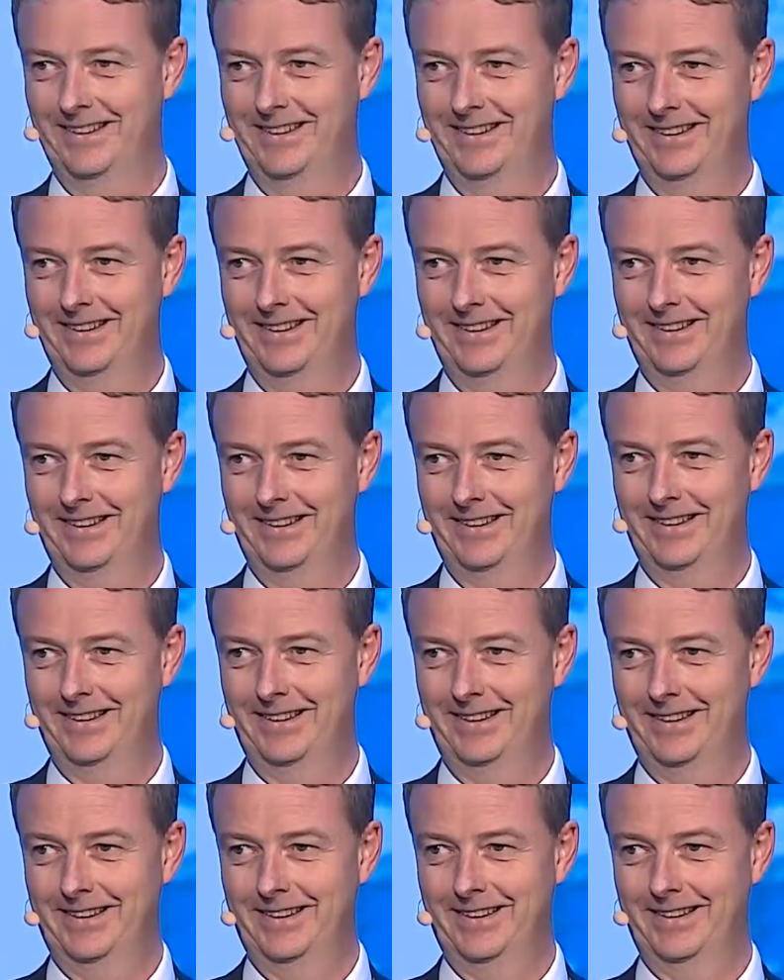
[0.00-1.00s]

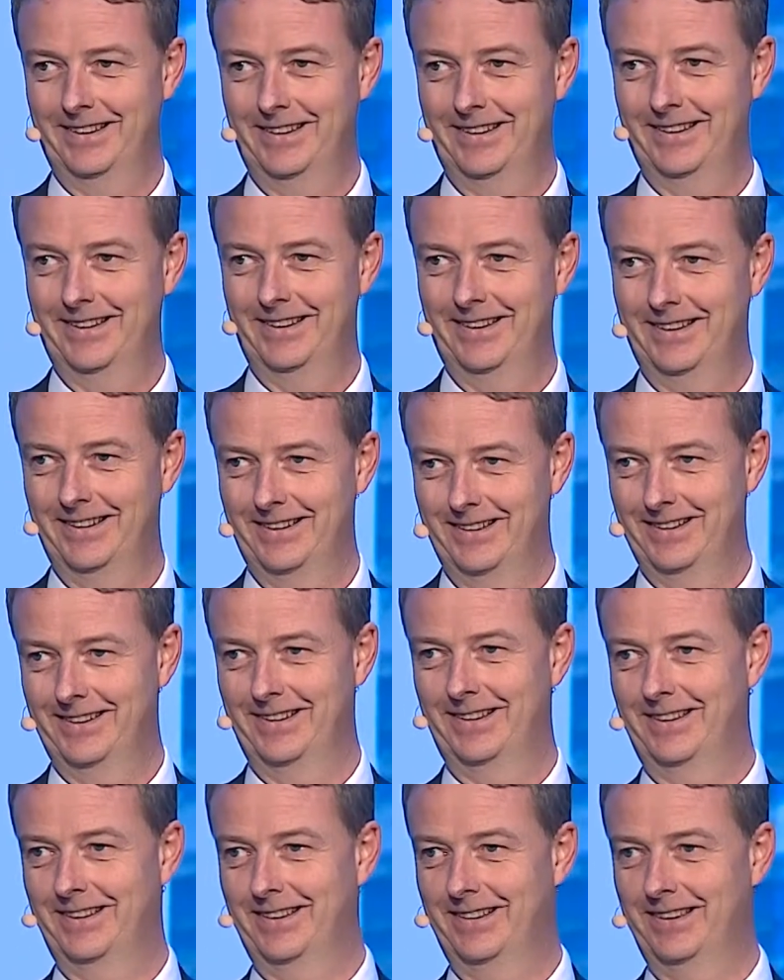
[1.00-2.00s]

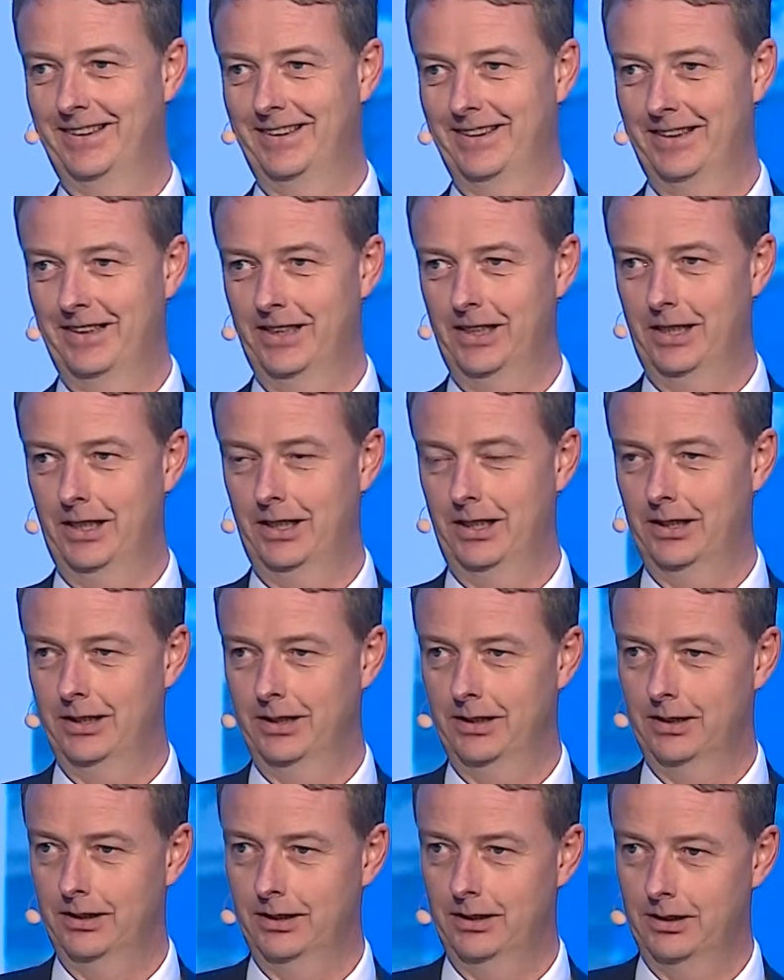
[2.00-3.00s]

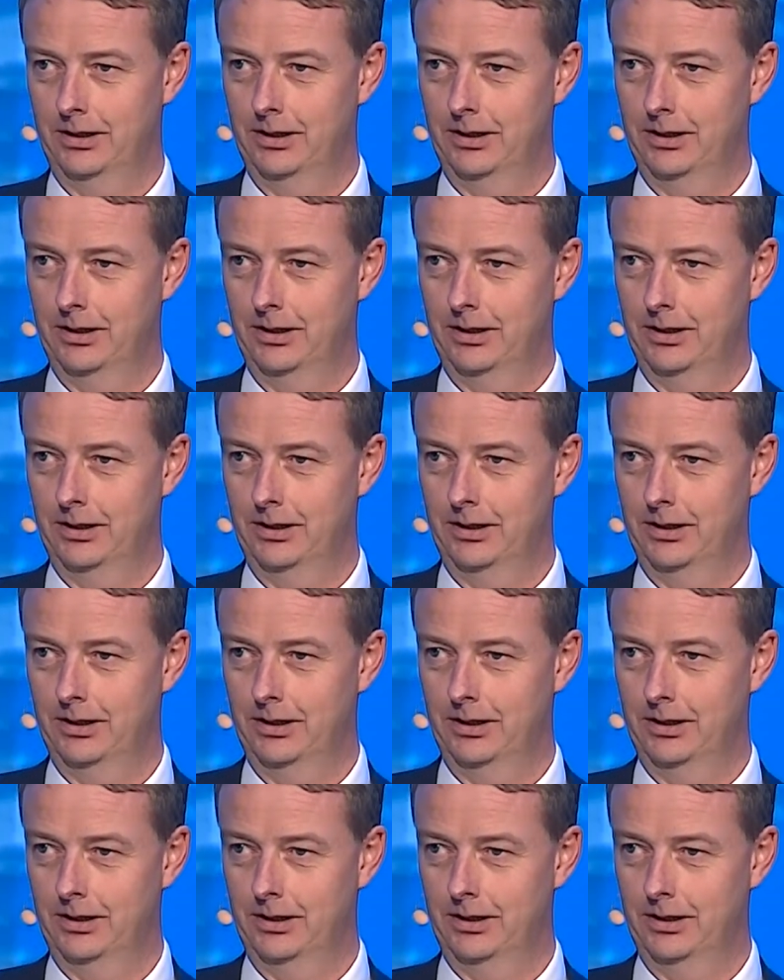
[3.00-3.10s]
No one is speaking in this clip.